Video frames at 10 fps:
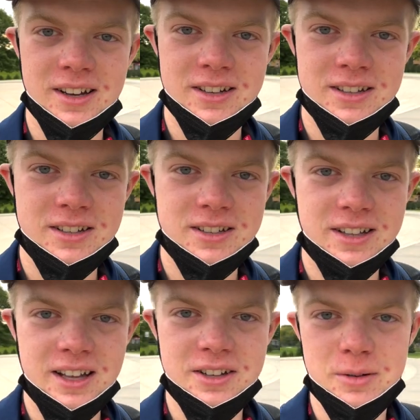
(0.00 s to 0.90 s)

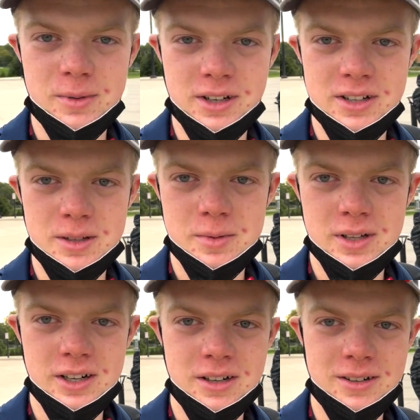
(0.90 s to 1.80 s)
Stanley Dirt Monkeys up
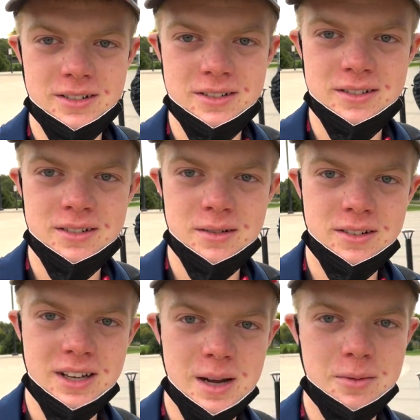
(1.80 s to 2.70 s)
there,
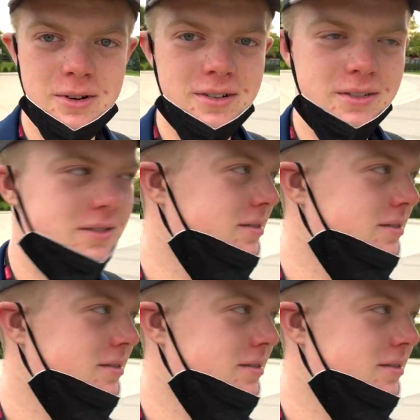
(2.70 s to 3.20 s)
Cameron.